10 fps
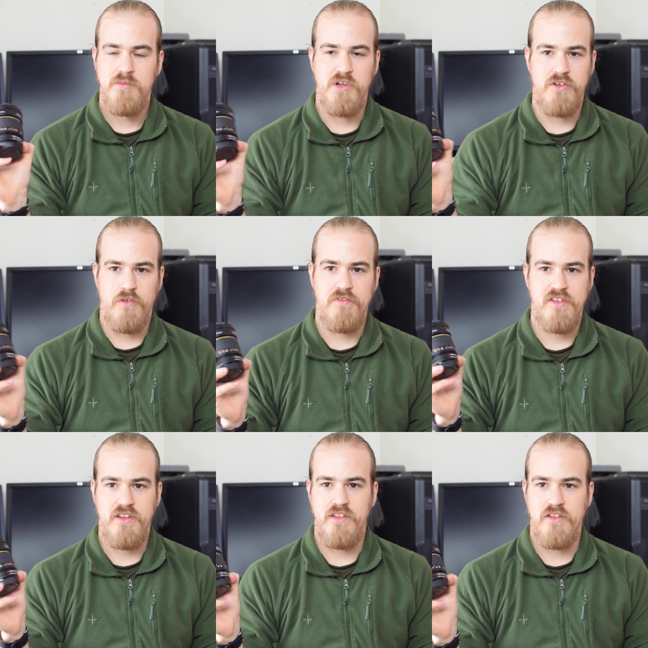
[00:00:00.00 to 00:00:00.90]
because
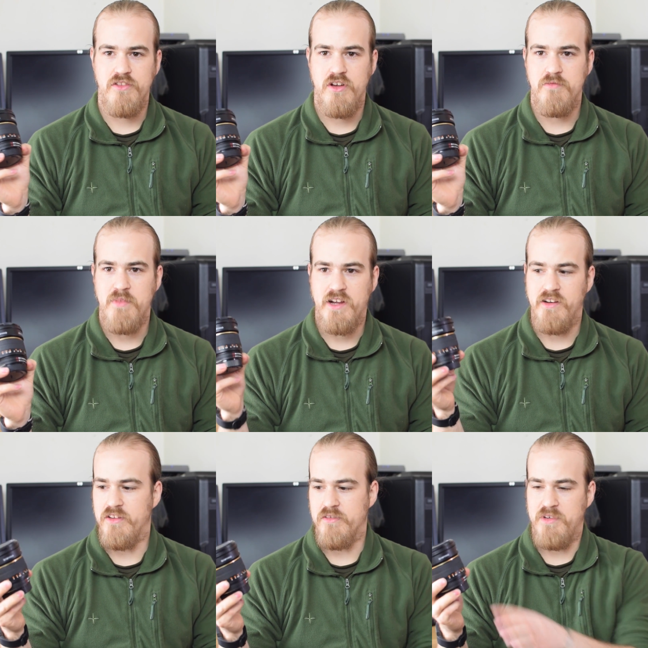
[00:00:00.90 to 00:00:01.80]
obviously there's no
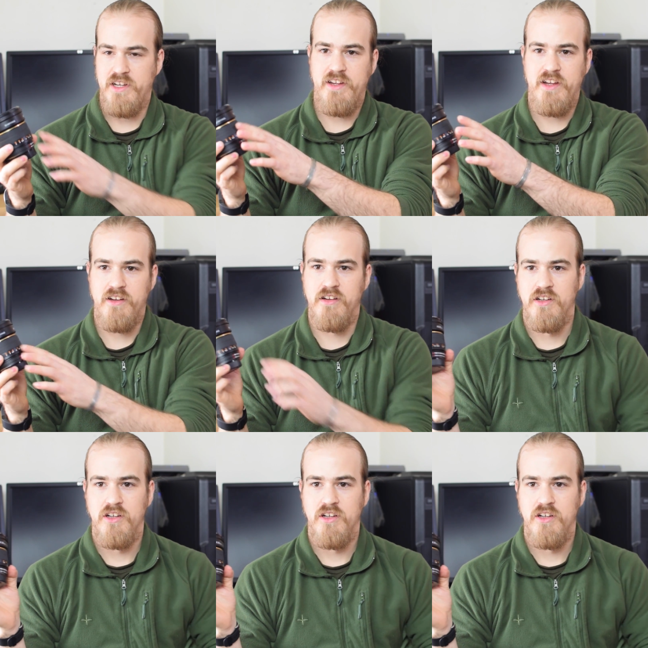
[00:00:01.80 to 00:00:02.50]
mechanism in here